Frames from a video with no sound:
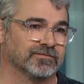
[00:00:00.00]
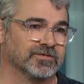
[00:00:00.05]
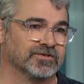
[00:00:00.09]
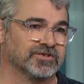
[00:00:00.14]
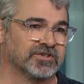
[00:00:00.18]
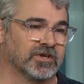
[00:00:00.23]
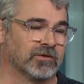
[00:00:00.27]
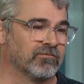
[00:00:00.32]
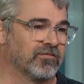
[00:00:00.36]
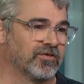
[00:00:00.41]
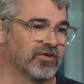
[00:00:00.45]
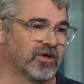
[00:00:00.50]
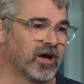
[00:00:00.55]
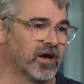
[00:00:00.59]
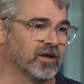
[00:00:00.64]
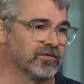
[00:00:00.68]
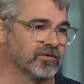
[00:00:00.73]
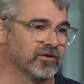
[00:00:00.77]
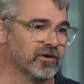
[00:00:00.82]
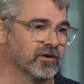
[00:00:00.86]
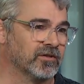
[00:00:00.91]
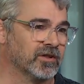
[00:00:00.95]
some
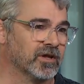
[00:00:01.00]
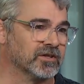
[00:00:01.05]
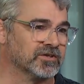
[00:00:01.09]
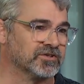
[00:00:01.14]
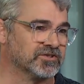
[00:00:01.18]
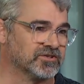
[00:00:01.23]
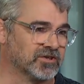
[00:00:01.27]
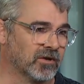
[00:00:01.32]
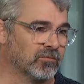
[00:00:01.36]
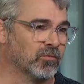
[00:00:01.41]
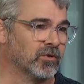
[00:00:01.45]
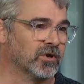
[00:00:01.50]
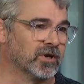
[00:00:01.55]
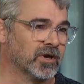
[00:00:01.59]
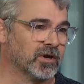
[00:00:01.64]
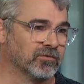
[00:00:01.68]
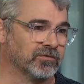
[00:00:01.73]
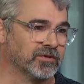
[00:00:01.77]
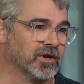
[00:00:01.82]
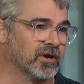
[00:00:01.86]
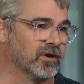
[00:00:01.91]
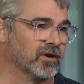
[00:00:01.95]
thought there that someone
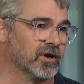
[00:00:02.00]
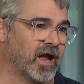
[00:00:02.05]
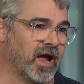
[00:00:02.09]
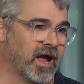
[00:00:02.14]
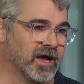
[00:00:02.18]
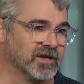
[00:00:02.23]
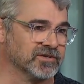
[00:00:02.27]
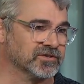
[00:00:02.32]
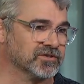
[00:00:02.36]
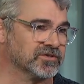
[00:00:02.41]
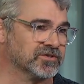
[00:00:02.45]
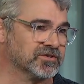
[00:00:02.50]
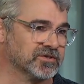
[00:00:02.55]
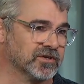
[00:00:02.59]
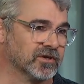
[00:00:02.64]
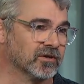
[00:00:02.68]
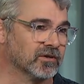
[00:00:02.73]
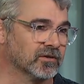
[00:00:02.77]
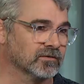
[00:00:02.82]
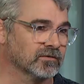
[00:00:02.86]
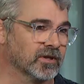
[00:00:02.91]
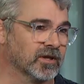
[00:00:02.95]
out there has it
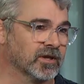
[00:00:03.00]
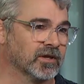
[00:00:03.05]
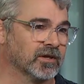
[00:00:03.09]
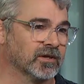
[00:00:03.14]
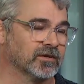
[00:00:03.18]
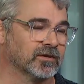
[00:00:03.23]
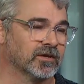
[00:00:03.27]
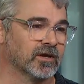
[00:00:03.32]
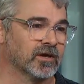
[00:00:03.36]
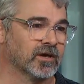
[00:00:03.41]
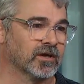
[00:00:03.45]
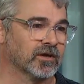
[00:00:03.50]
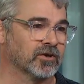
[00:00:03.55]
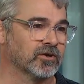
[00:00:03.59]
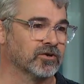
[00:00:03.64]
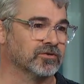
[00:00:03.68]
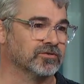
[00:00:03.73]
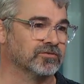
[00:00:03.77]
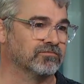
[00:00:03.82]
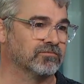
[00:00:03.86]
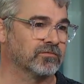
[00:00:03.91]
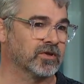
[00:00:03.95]
still, and uh,
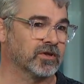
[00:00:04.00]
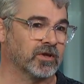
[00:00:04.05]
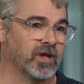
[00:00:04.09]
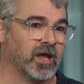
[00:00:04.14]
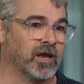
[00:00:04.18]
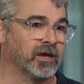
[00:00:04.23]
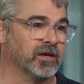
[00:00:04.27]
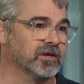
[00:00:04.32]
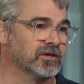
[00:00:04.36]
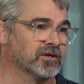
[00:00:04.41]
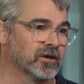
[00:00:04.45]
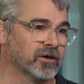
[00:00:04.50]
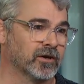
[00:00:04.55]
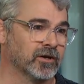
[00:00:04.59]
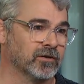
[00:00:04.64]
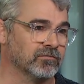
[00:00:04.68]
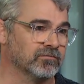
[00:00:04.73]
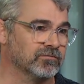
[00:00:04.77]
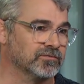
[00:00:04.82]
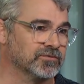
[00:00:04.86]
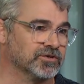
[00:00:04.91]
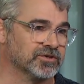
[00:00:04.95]
could
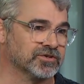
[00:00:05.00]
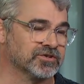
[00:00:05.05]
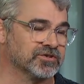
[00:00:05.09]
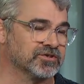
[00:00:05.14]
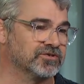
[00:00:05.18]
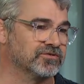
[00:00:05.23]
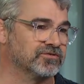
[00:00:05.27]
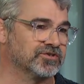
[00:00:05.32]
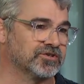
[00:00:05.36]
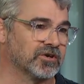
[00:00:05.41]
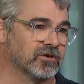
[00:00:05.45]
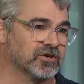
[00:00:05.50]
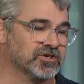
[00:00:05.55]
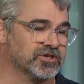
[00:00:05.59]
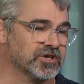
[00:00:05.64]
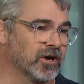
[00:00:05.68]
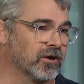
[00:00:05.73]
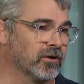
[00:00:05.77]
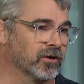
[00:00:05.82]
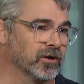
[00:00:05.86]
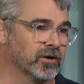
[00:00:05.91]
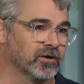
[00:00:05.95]
anytime just start
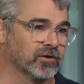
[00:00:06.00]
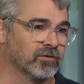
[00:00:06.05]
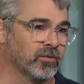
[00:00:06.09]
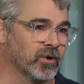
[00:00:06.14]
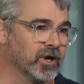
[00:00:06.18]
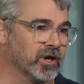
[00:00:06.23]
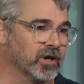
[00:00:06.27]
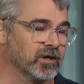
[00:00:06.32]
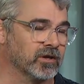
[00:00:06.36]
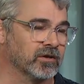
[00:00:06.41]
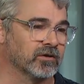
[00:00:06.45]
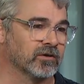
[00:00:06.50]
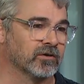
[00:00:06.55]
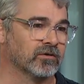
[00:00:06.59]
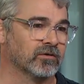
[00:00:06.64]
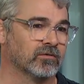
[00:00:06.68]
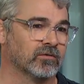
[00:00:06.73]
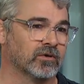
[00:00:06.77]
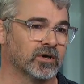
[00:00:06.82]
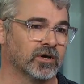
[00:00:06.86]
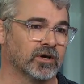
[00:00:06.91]
sharing it away, you know.